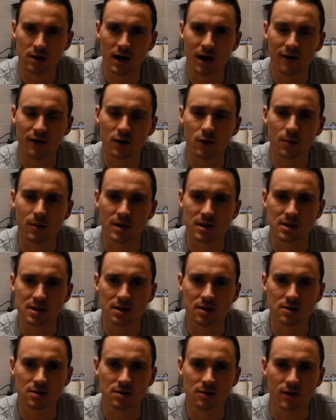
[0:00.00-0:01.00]
have a little bit of
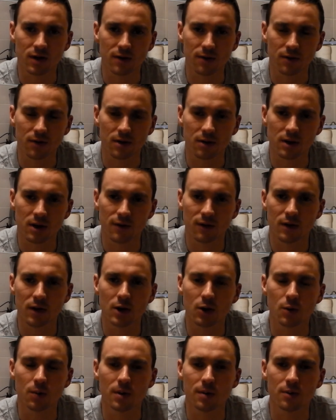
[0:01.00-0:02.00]
CO2 running for it, it'll give you a
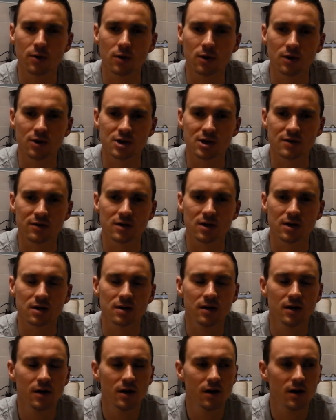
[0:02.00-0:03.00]
little bit more longevity
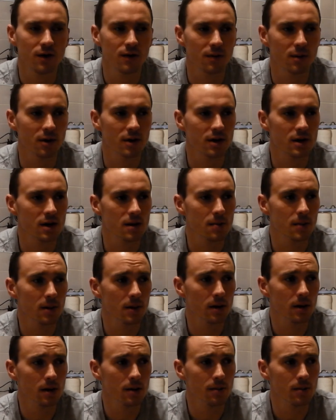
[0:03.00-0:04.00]
from what I hear.
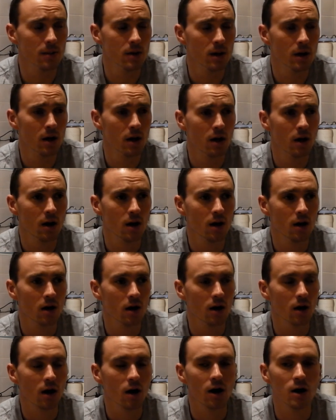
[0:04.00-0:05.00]
But um,
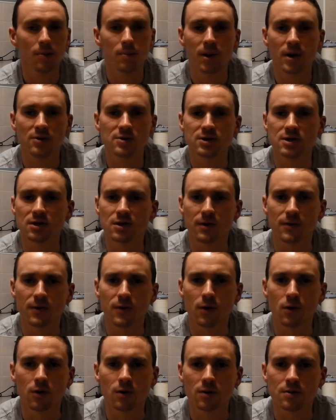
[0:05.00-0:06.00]
I posted on the
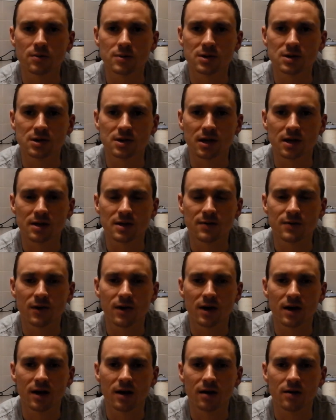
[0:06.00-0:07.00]
forums today to
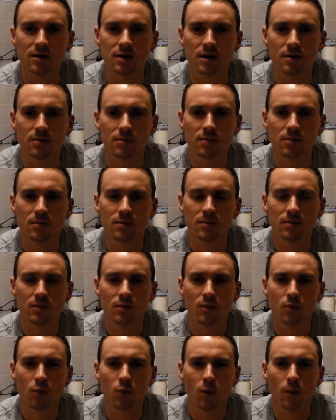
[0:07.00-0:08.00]
find out, you know,
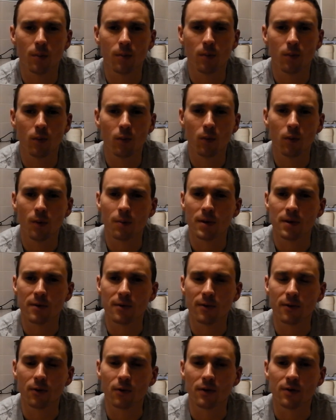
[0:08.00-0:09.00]
what what people
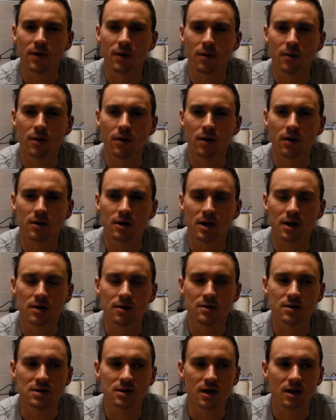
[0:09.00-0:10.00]
thought if they were uh, okay
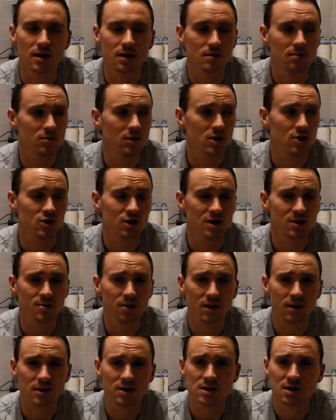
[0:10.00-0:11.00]
using that, and it
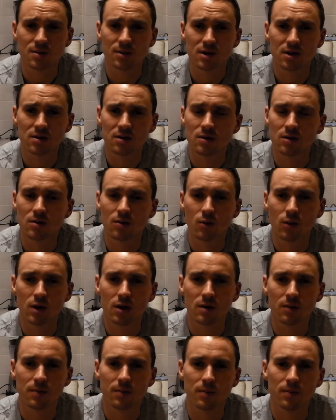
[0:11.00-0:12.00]
transpired that someone had, on one
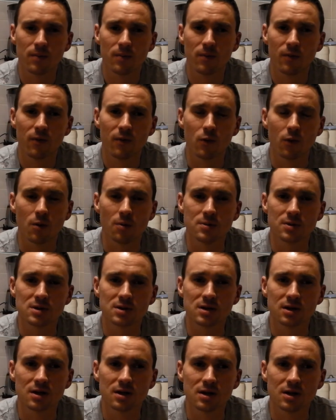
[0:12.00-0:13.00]
of the
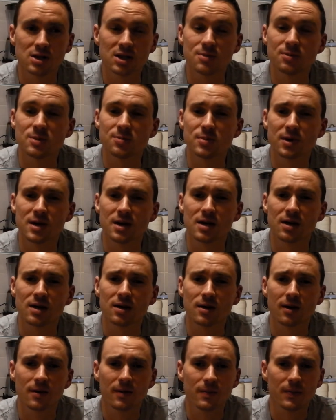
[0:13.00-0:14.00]
forums, uh, Jim's Beer
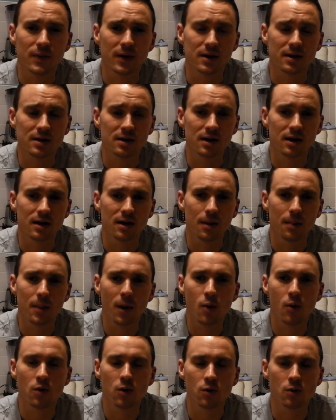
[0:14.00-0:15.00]
Kit, had done a
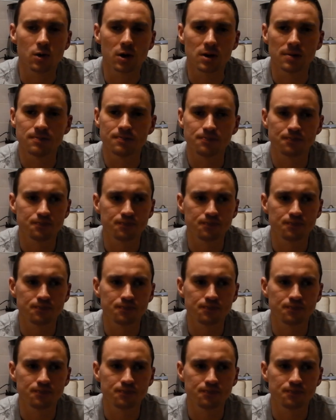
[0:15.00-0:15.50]
bulk order,